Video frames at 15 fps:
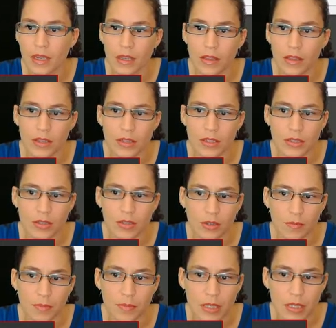Then it's going to
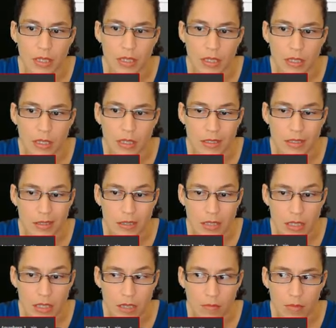be in
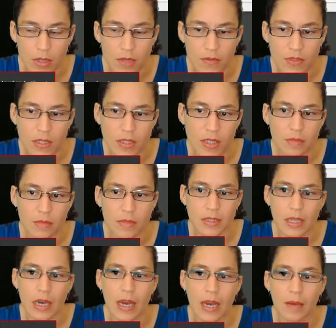Steam. If Steam is
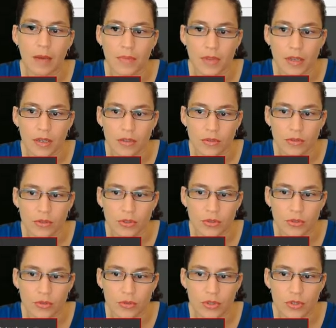app that you
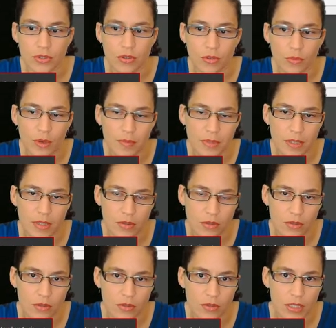used, the website you
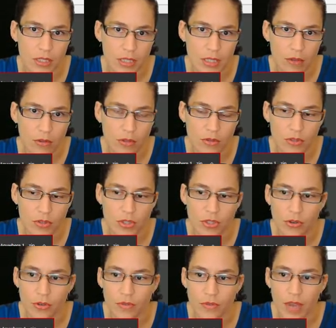used to download
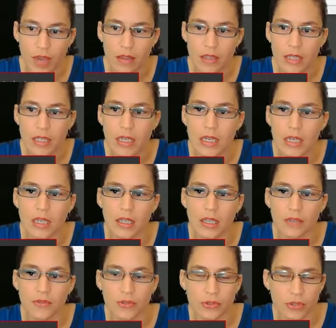Stardew Valley,
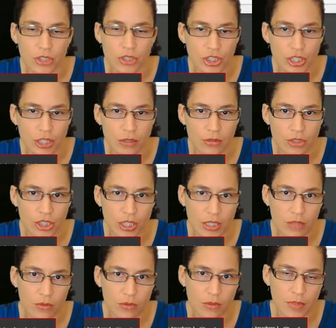if you use GOG,
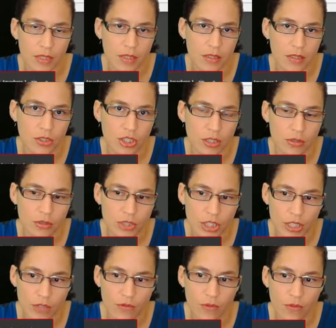it would be in a
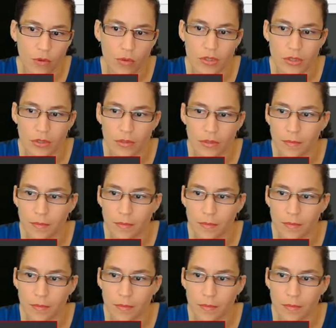GOG folder.